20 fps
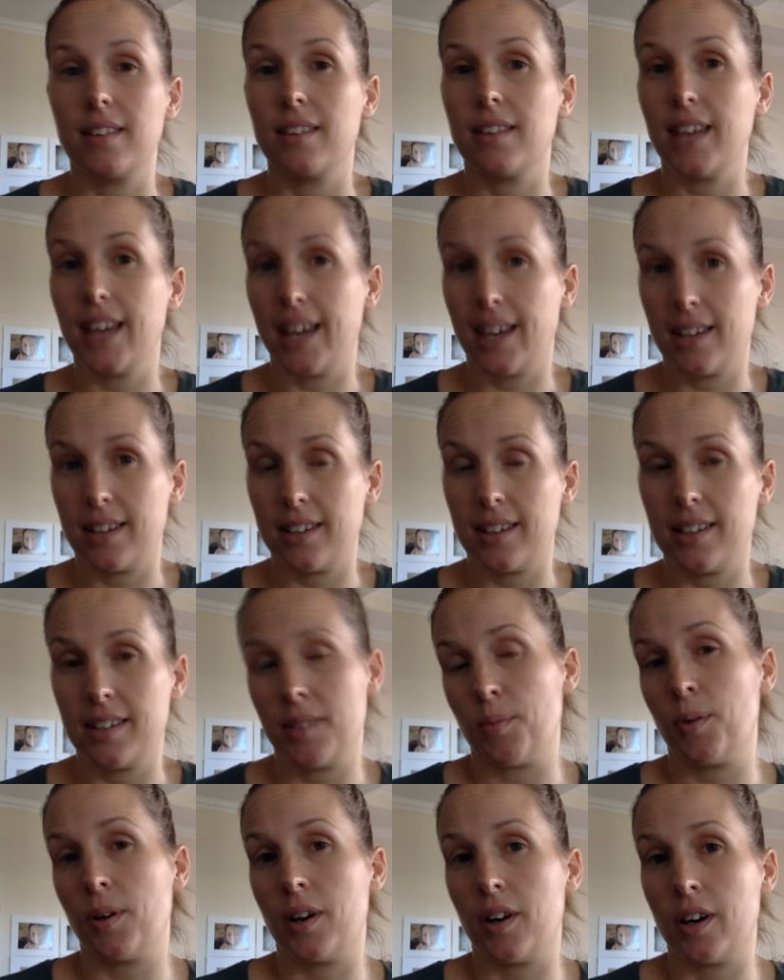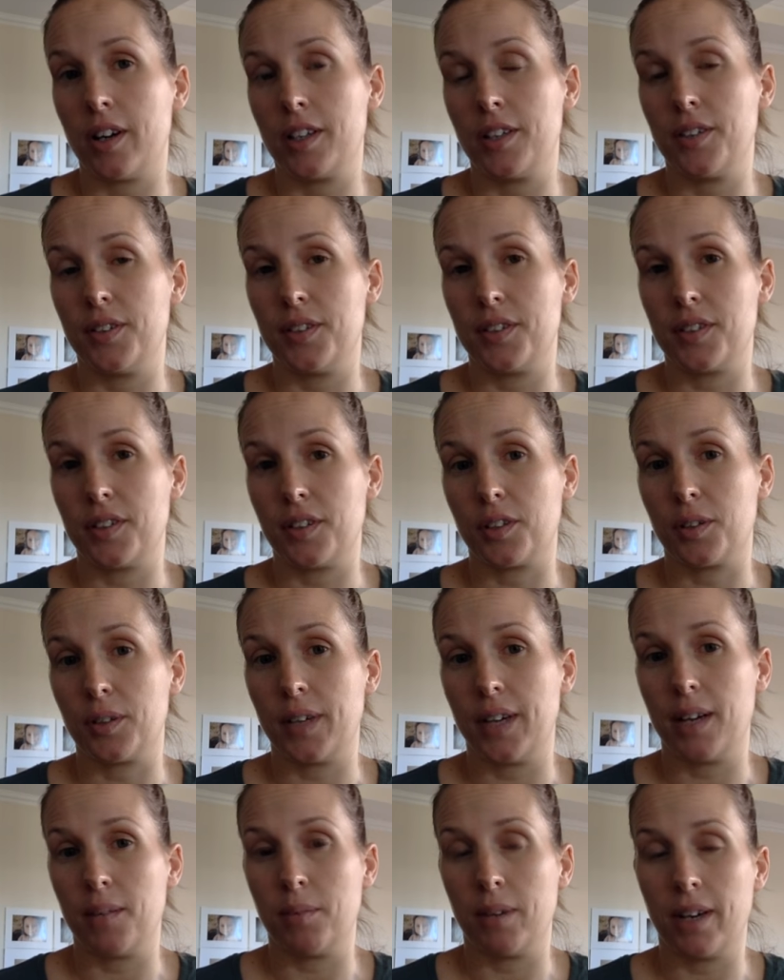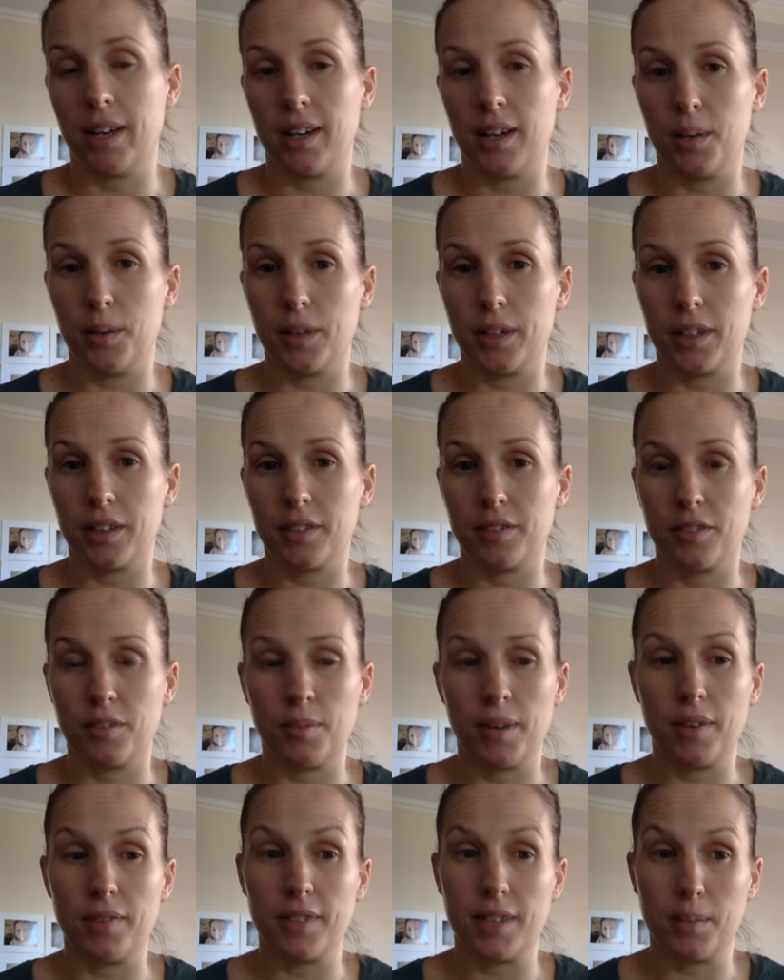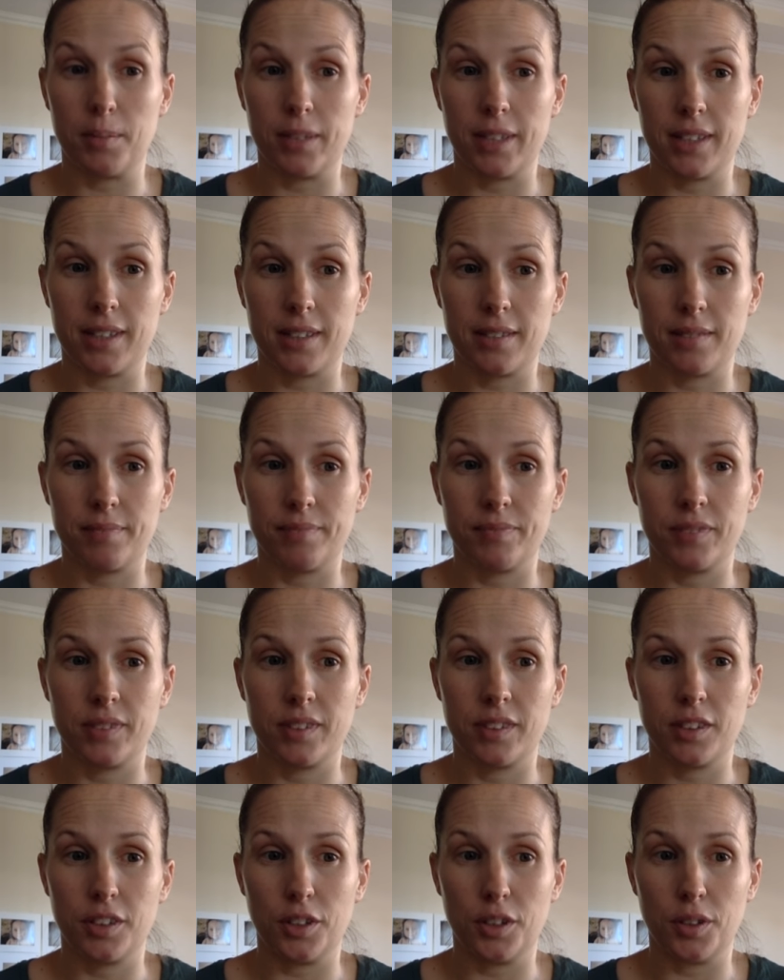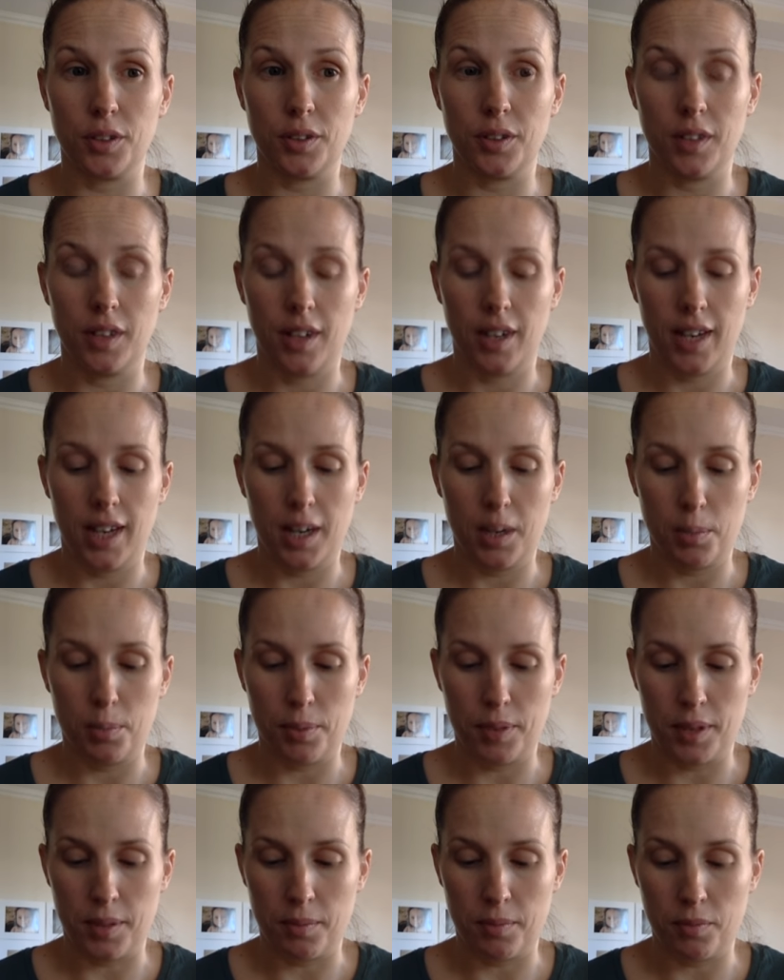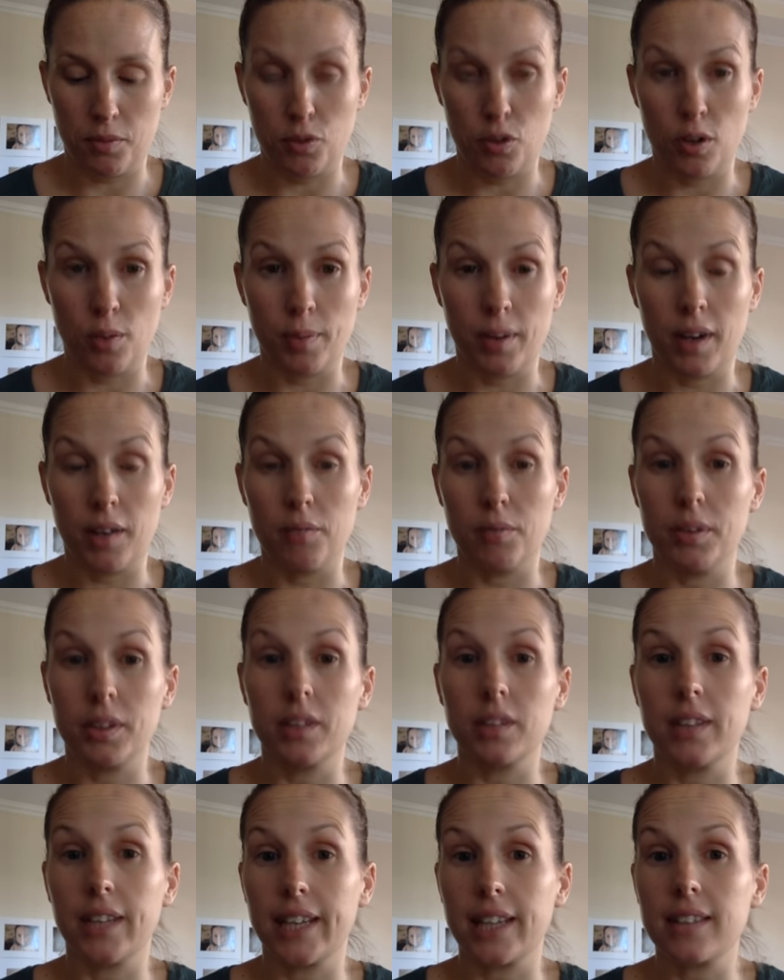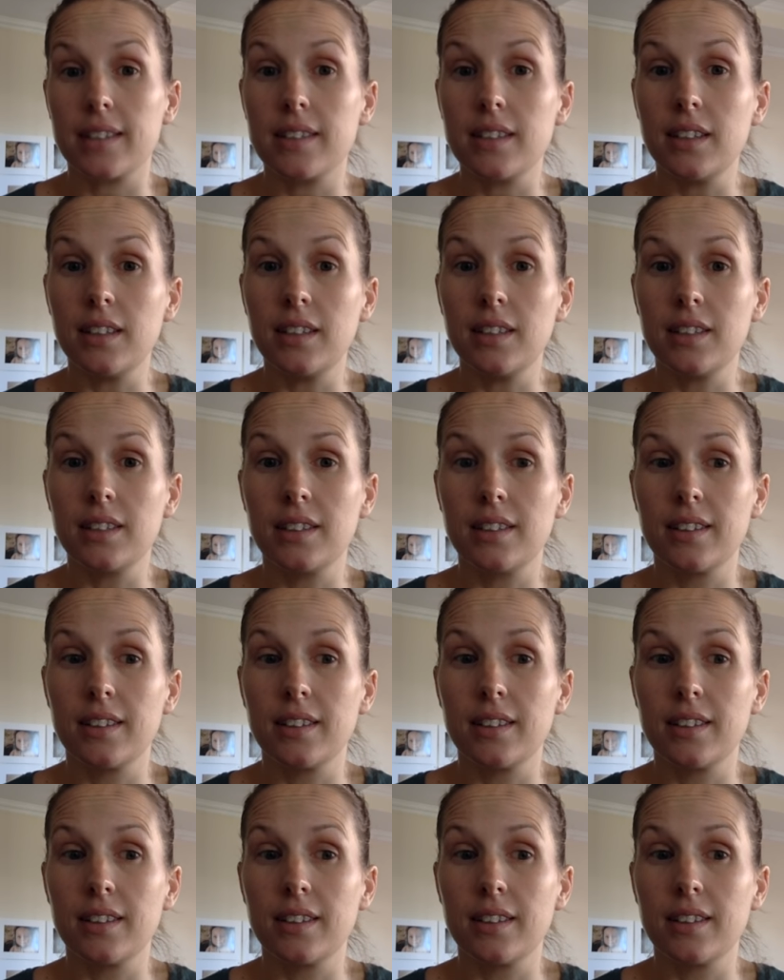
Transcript: that is what I use to create my artwork for my families to help them form a real legacy